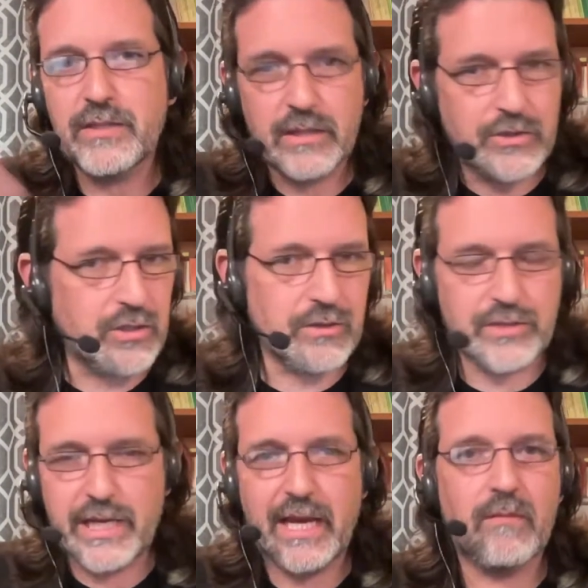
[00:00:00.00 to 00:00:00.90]
and sure,
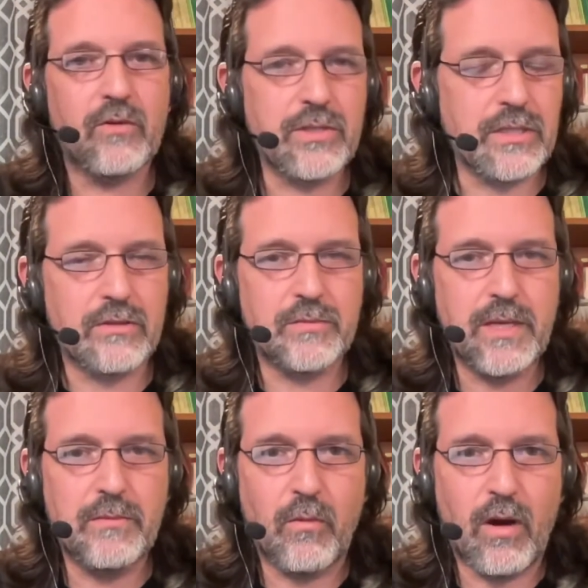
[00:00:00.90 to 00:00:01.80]
there's cameras and there's
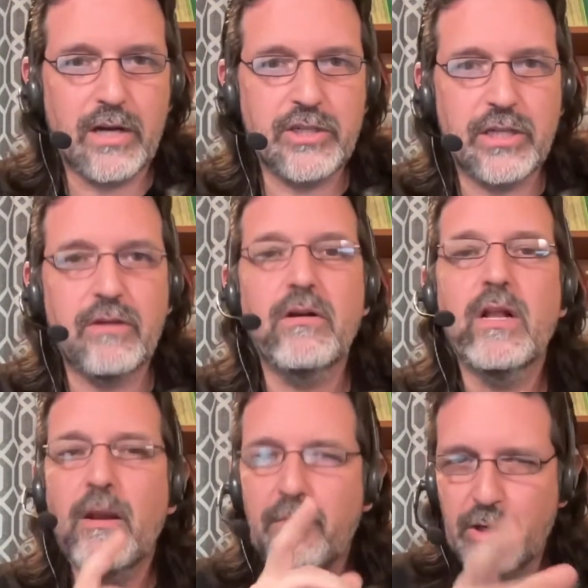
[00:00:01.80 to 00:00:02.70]
people watching you,
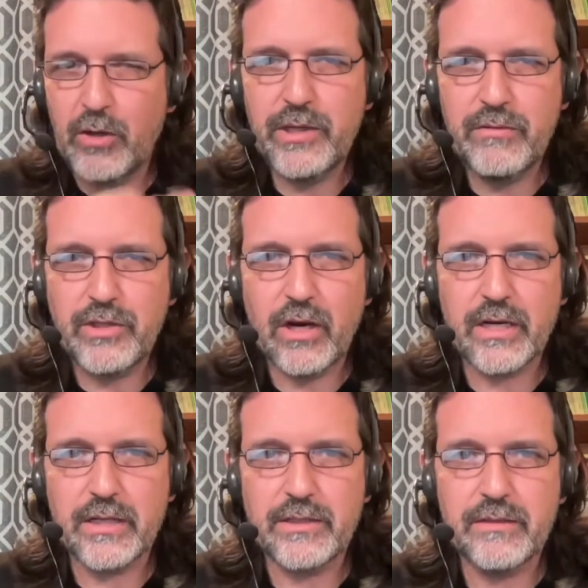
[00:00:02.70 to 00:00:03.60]
but who are you
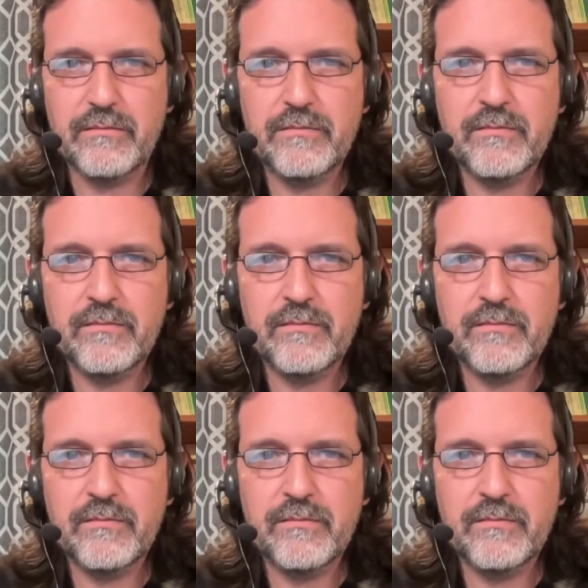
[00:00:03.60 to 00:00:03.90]
talking to?